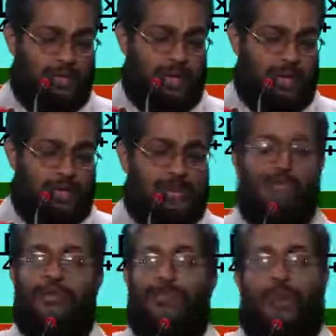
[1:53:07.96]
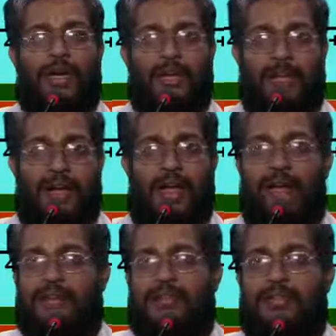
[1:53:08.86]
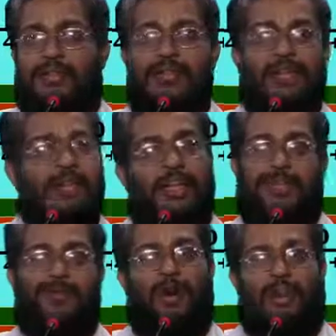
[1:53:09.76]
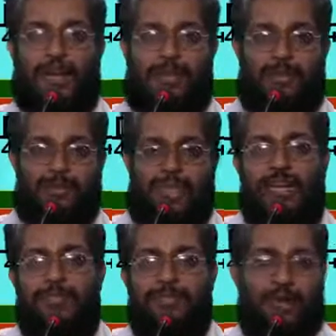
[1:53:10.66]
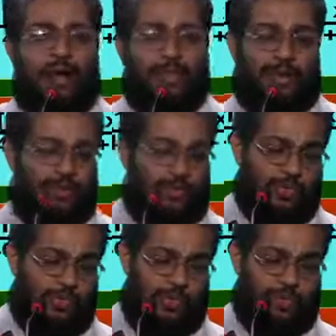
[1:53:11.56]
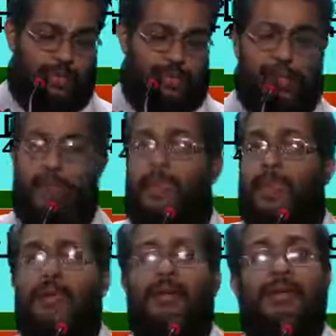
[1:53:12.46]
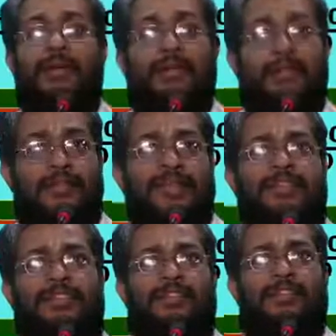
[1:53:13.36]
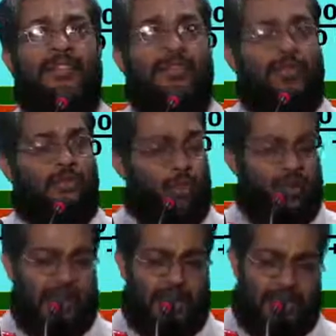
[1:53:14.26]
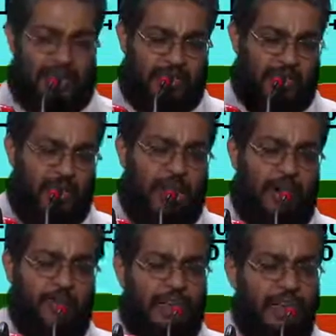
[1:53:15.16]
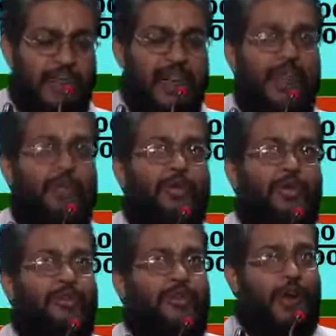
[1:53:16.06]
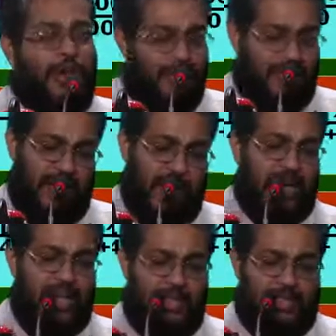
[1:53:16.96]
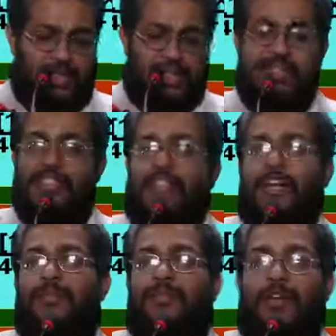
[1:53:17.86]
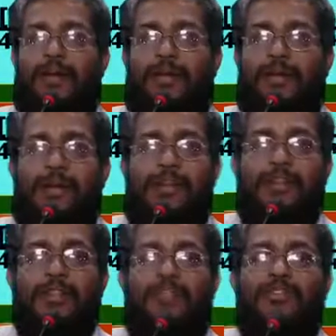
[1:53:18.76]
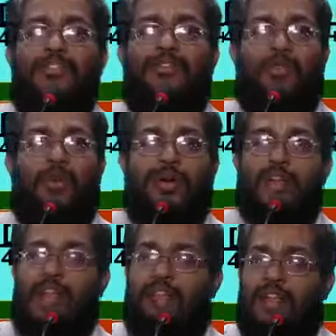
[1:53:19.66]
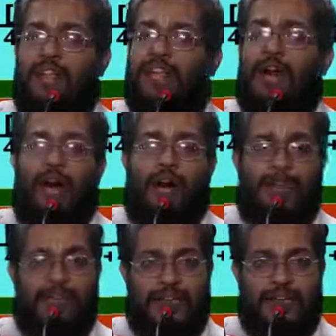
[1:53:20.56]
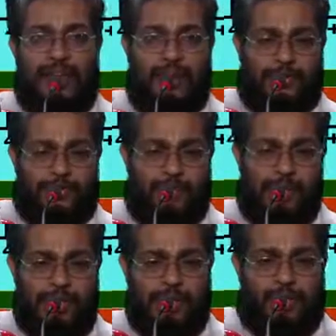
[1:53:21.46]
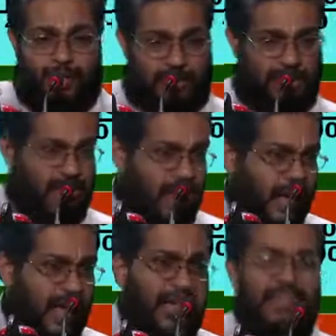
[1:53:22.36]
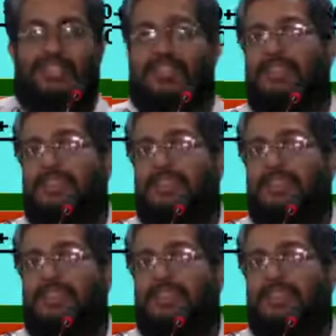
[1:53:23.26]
8 crore 43 lakhs. Respond. Can I proceed? Point number 2. This total wealth of 8 crore 43 lakhs, second point, this total wealth of 8 crores 43 lakhs